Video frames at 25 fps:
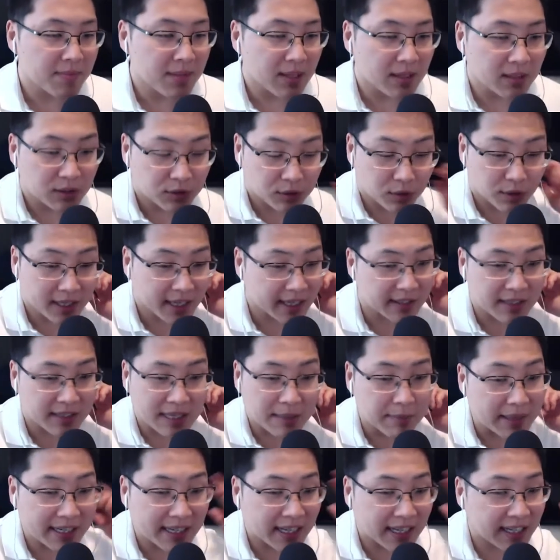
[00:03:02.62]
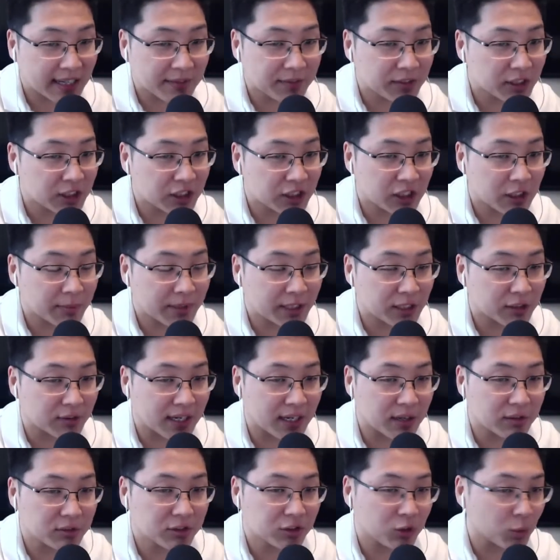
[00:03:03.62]
So again, they may not have legitimate
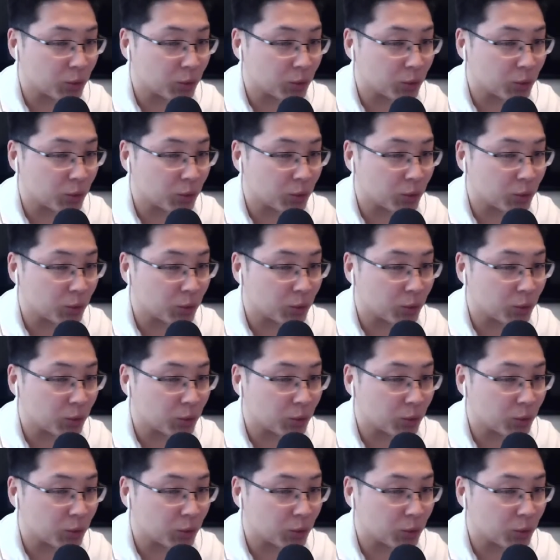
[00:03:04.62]
grounds.